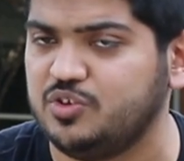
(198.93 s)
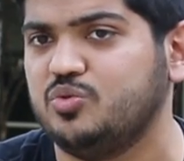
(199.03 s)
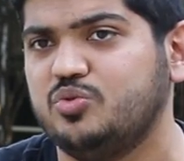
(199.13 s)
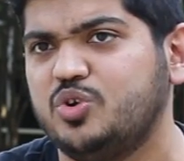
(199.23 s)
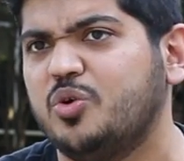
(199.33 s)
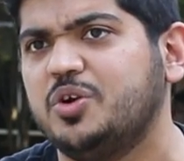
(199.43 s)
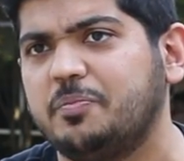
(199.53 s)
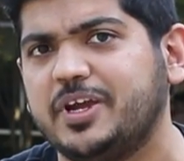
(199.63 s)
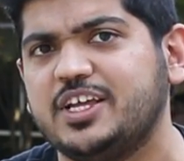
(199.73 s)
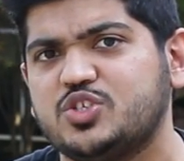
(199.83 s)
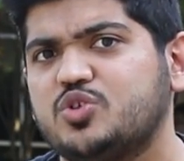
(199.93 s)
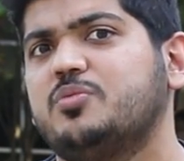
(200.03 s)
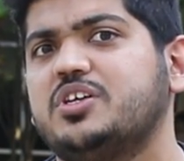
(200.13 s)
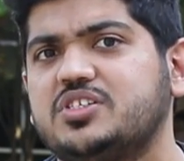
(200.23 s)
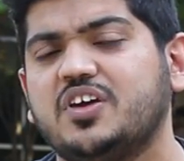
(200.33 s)
You don't pay so
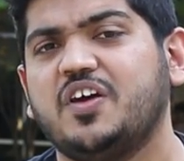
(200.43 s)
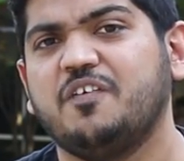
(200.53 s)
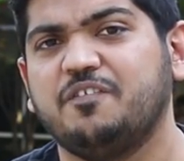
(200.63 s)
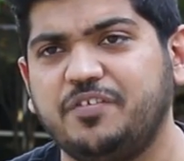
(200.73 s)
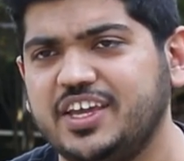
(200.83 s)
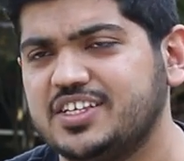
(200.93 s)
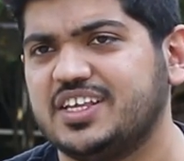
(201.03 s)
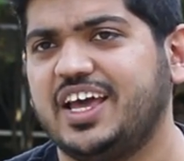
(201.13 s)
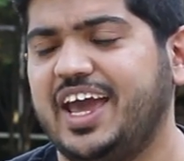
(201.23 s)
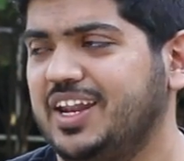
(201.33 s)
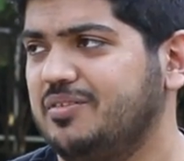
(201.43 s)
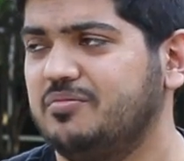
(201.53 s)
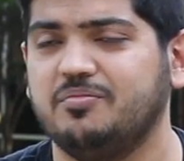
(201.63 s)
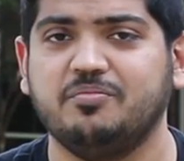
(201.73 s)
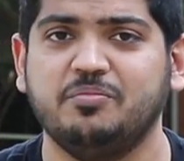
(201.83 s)
much fees, and
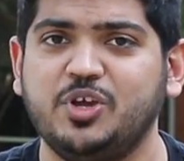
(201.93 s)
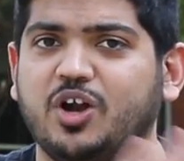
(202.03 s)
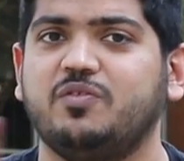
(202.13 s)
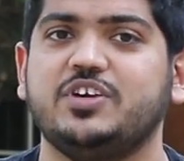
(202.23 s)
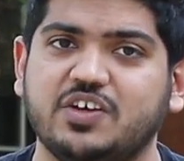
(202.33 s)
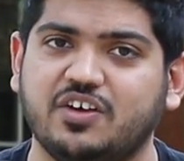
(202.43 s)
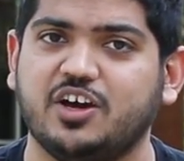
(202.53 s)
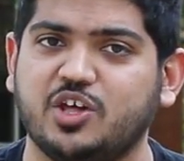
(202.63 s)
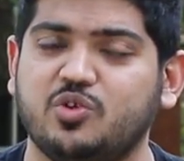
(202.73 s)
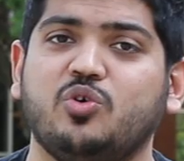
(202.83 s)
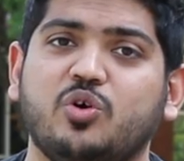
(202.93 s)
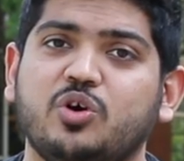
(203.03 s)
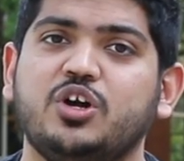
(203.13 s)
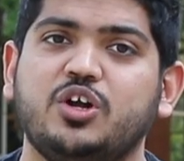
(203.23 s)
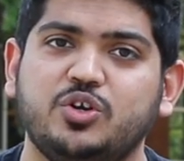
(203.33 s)
beyond whichever career you go,
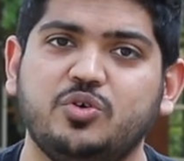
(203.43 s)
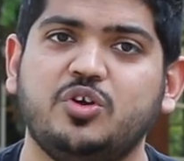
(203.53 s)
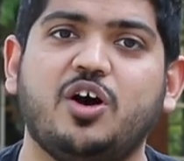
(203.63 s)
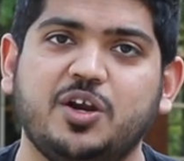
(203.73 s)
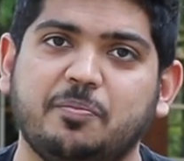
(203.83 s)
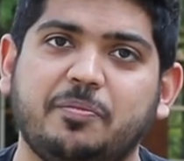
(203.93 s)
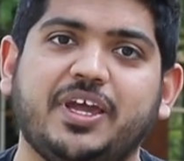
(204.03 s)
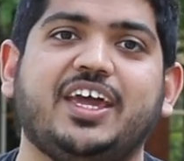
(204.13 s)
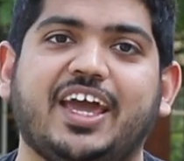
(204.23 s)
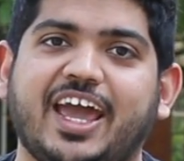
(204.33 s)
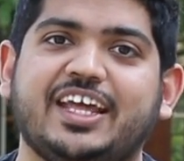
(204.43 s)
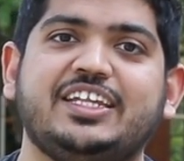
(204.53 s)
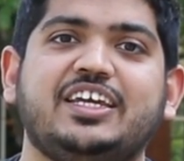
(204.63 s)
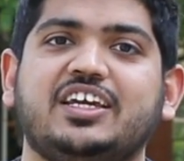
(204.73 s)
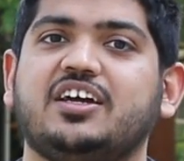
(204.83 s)
do not pay
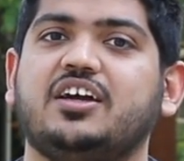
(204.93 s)
any